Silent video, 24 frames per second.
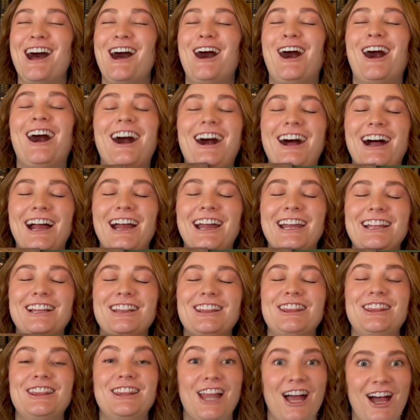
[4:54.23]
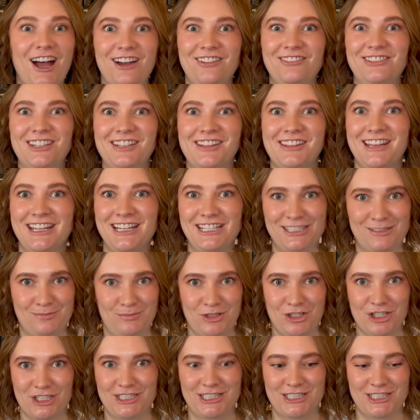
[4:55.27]
I loved these
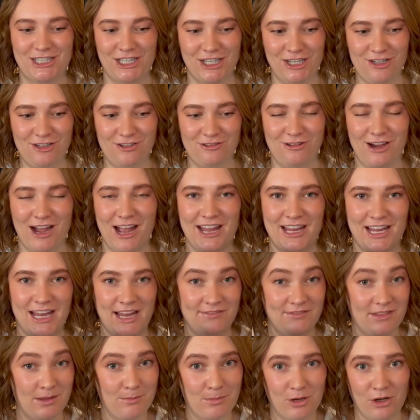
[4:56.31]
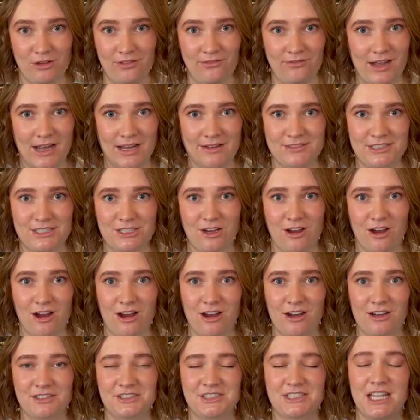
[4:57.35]
books too. I gave them both 5
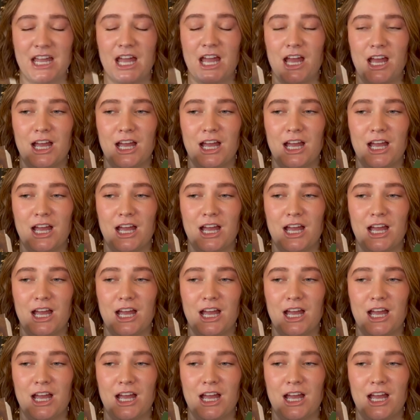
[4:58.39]
stars.